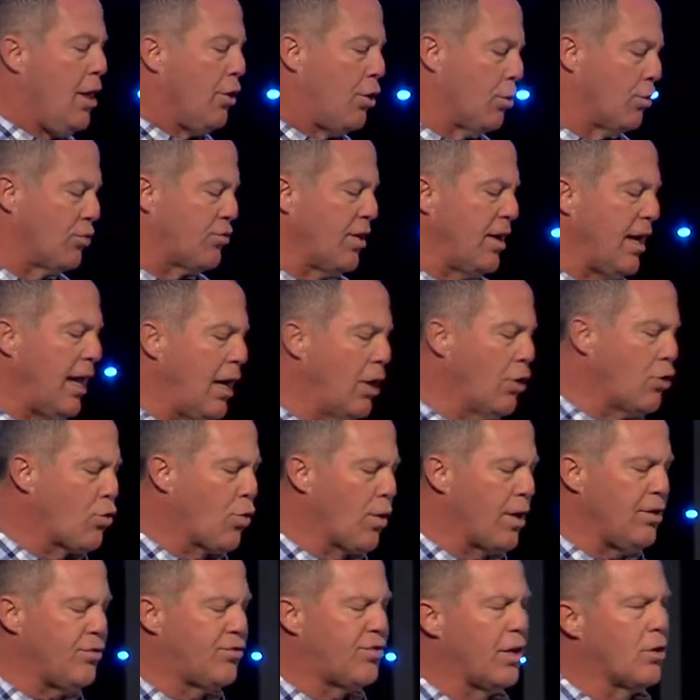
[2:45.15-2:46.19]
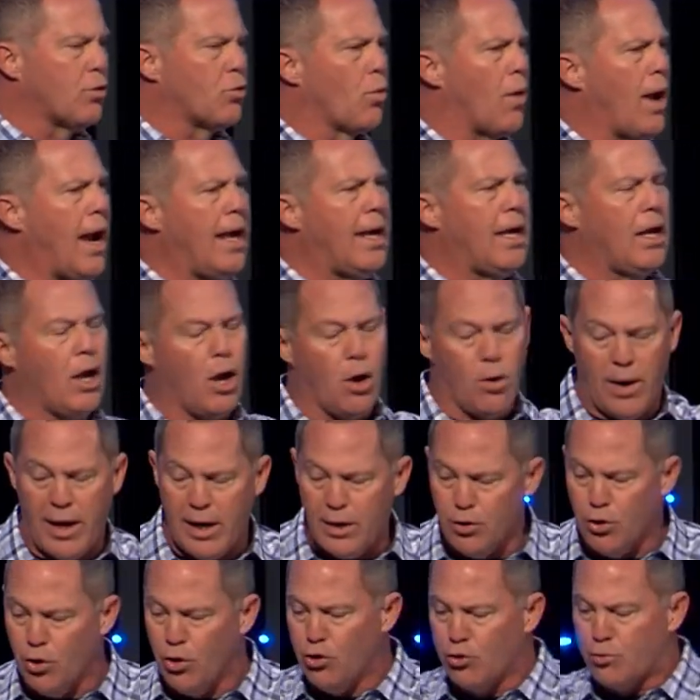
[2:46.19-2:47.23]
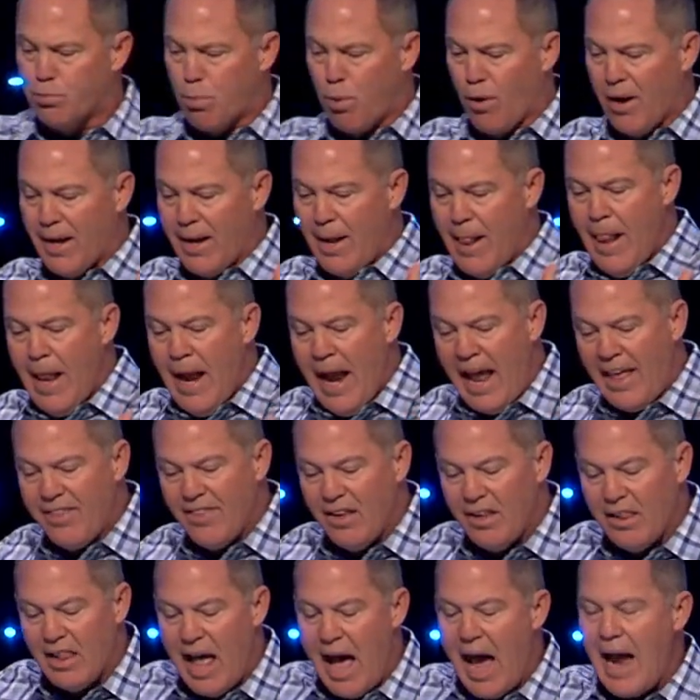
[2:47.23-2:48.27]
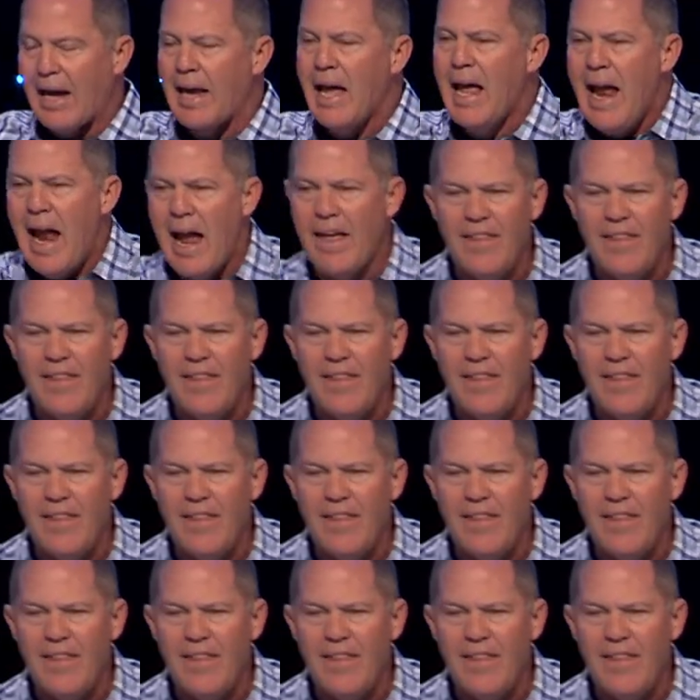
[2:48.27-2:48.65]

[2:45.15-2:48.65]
There was an increase in radio and newsprint and the like.